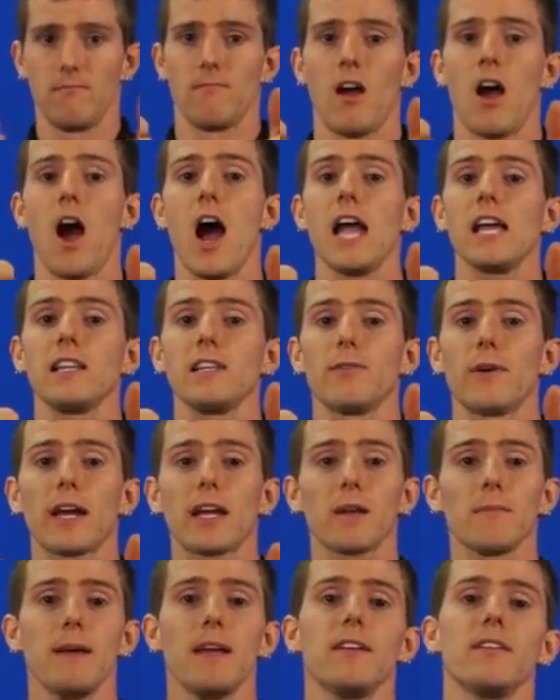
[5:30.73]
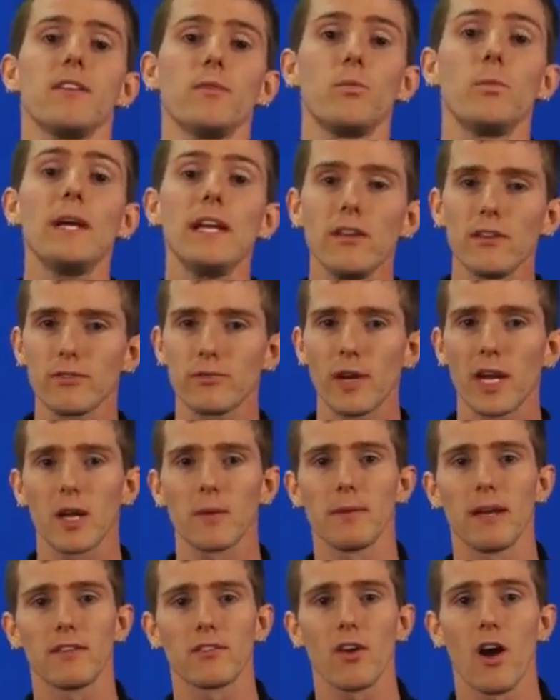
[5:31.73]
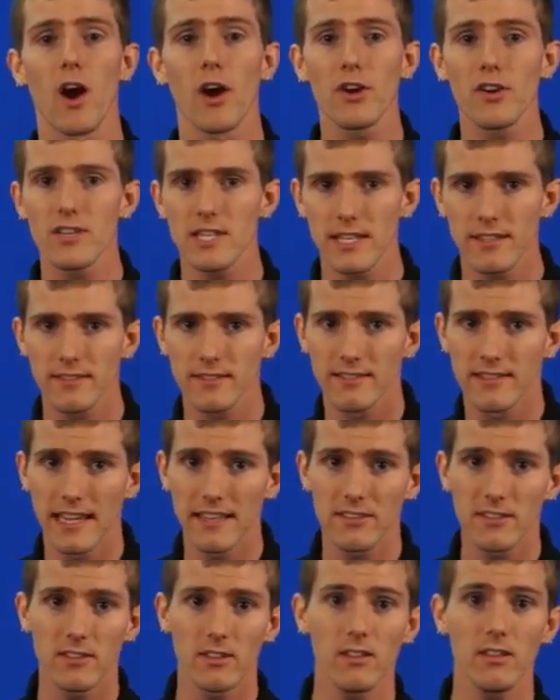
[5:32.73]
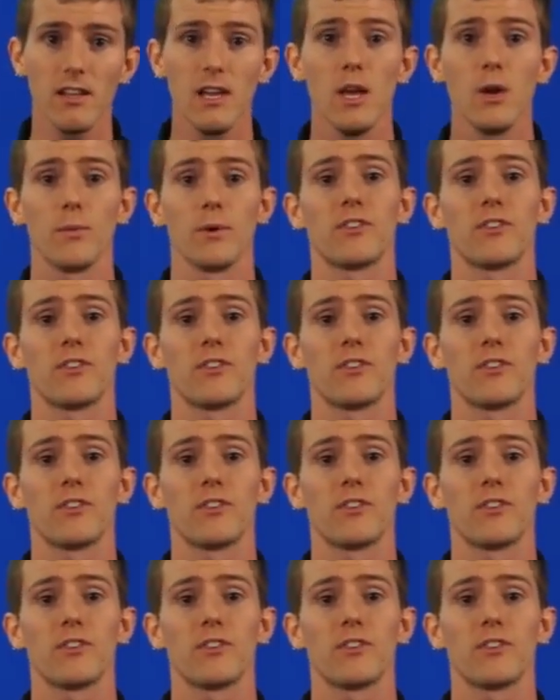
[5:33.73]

highly recommended. Wheels recommends Hard Disk Sentinel,